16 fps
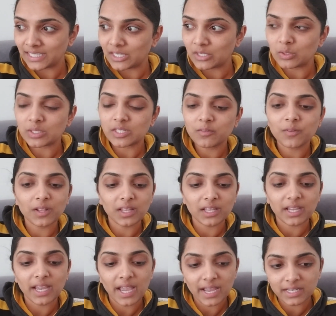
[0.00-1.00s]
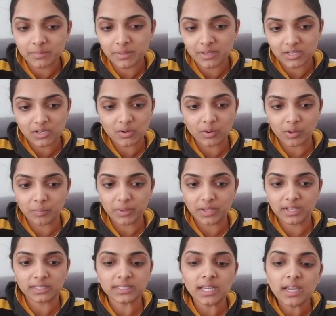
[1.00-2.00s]
I used to feel like I had to be in New York
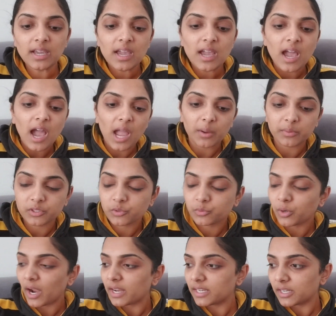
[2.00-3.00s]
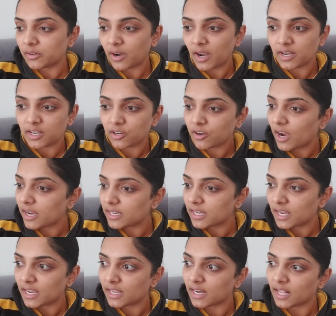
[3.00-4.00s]
because I was grinding, grinding,
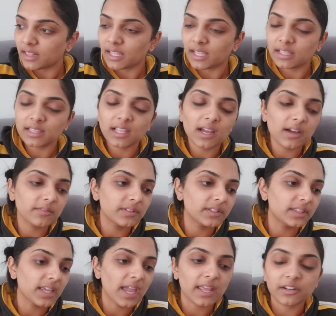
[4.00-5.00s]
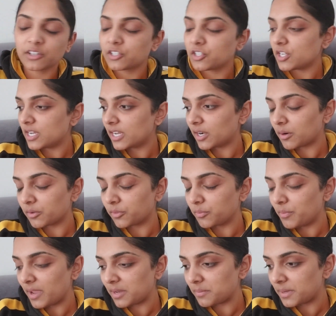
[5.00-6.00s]
grinding, and I like loved the energy here,
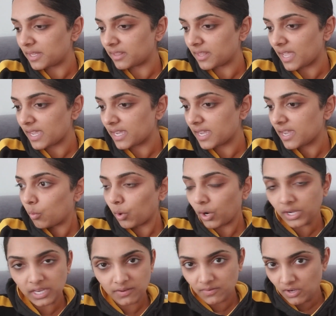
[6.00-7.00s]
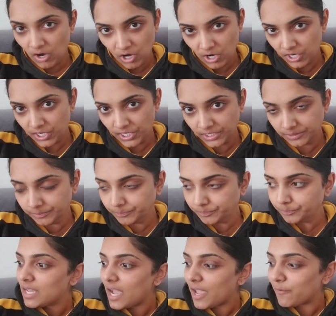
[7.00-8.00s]
made me like work even harder.
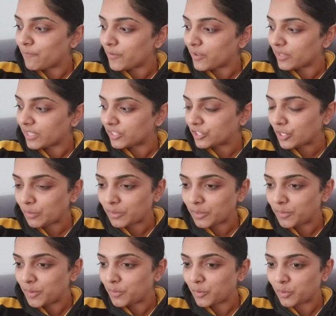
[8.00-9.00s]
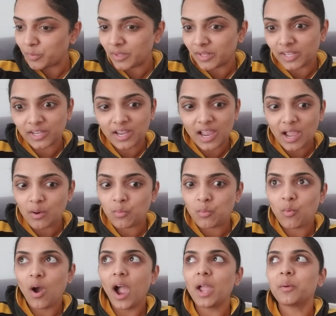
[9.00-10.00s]
I feel like so many people would be like,
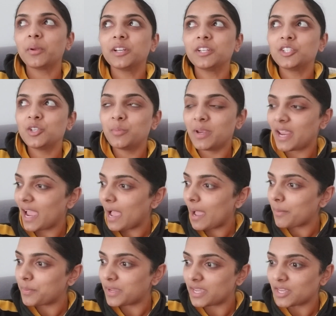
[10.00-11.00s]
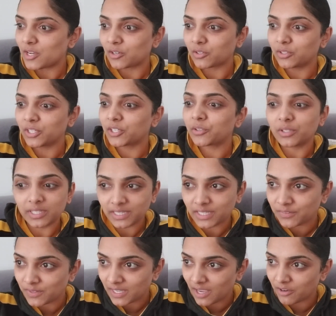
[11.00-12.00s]
why wouldn't you be happy? You're literally
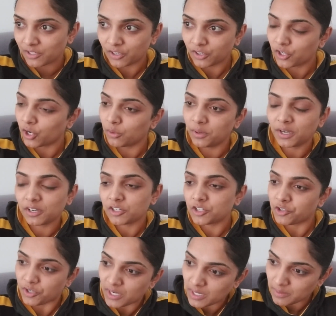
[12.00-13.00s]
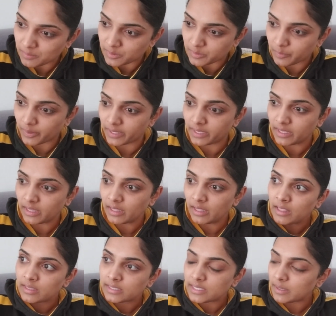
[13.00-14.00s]
living out your career dreams. But
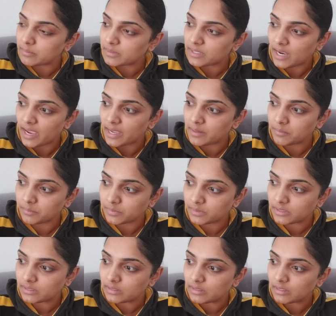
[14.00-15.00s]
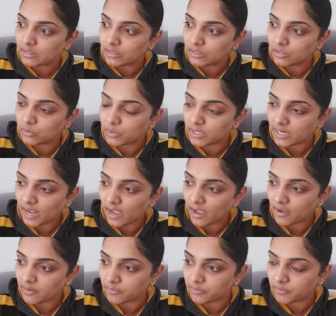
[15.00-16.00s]
sometimes you can
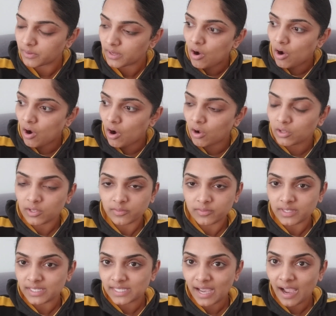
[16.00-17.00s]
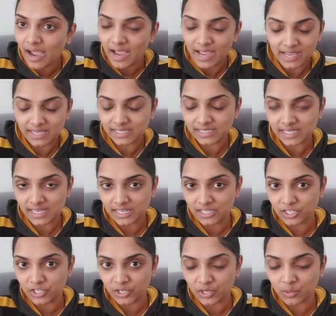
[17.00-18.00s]
have all of these highs
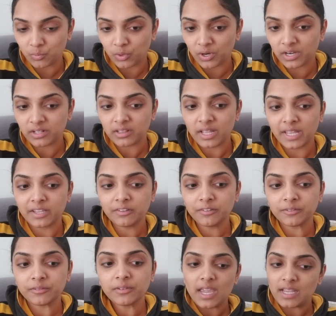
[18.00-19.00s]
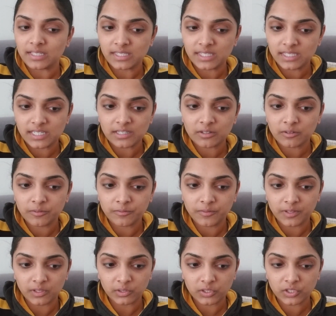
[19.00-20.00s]
in your work life and still
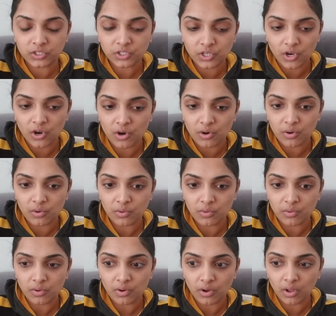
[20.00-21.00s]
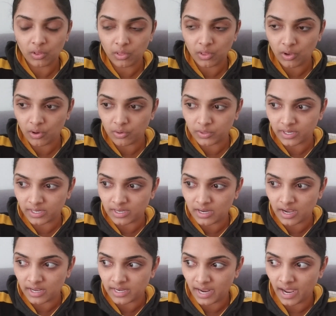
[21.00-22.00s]
feel so alone and
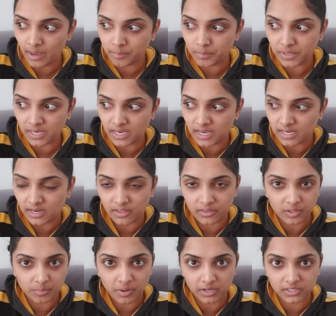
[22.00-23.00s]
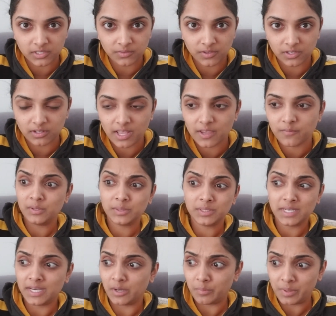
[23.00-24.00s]
unhappy in other parts of your life. I used
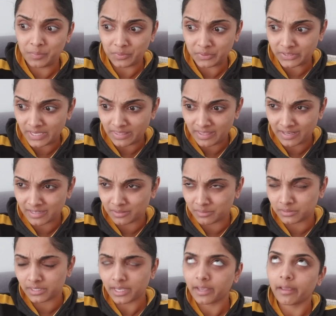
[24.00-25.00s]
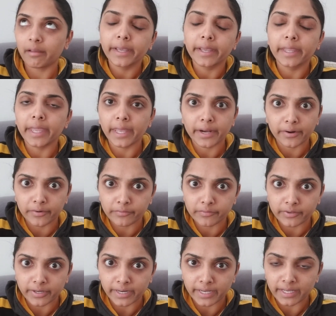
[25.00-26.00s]
to hear people say that and I was like, get
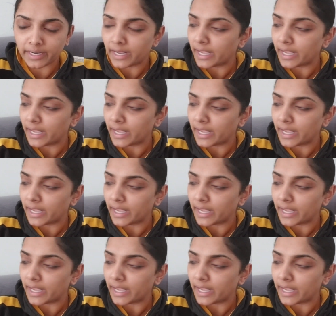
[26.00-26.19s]
over it.